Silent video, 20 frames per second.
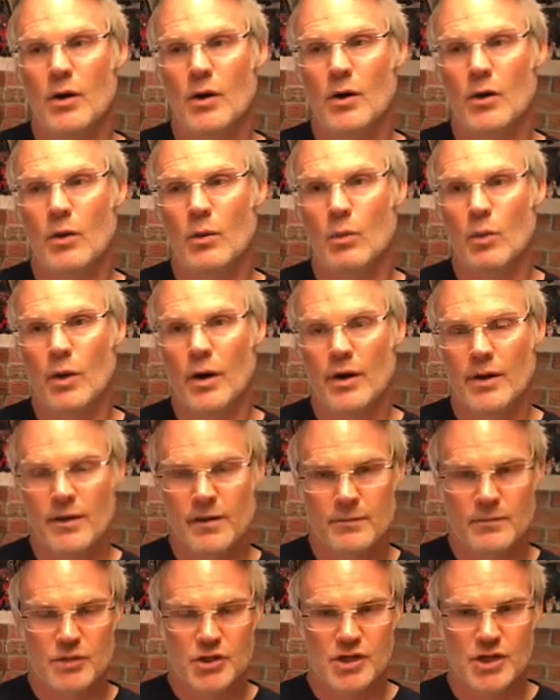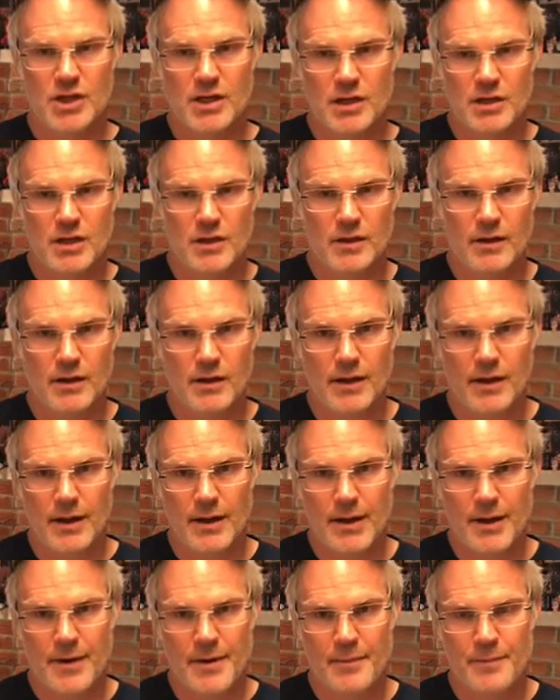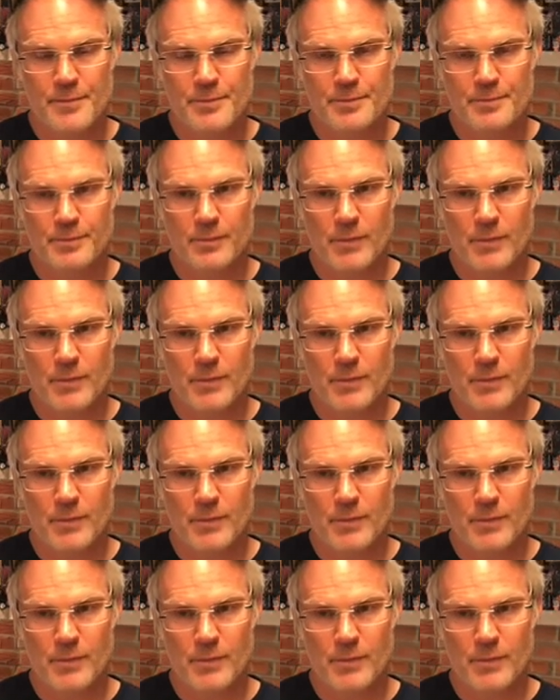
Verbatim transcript: one of them she um,